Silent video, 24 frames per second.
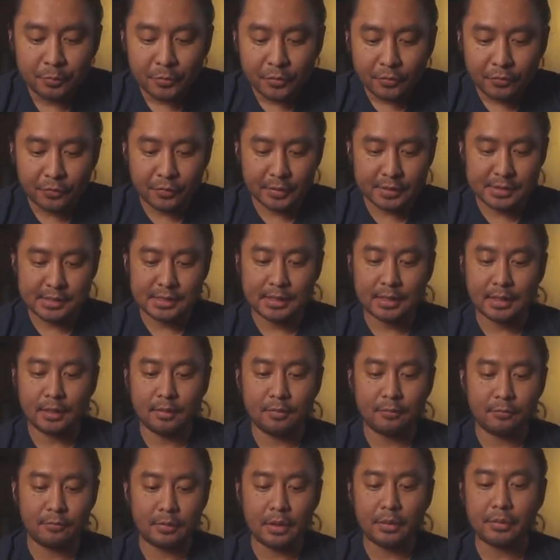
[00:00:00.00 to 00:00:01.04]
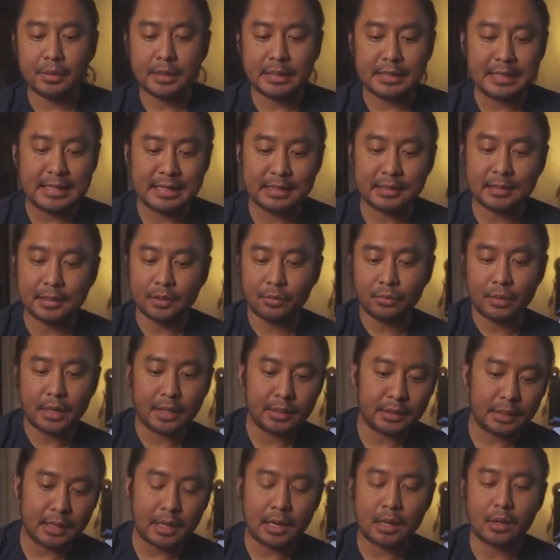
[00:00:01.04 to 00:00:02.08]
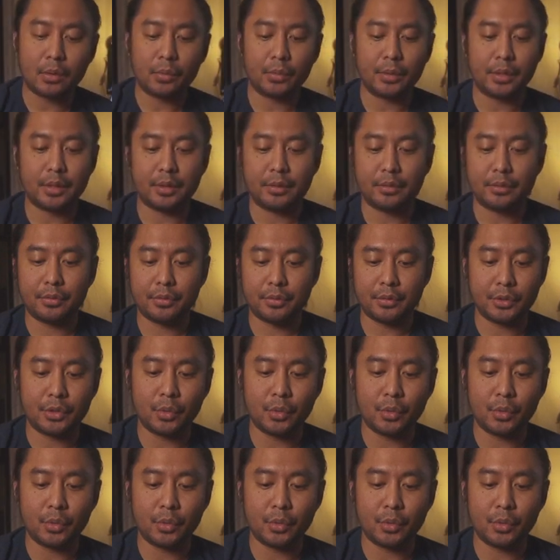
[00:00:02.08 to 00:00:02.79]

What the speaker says: fits in very neatly right now with